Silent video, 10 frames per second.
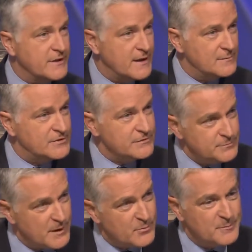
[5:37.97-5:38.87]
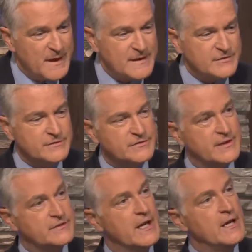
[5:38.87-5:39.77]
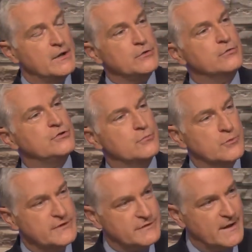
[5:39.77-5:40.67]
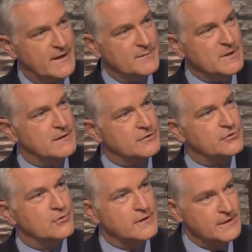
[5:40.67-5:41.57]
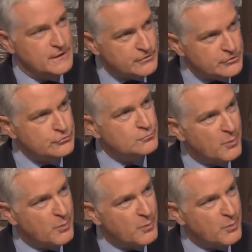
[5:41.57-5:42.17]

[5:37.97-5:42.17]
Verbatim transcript: Times, a newspaper in Madison, says you should resign because you're too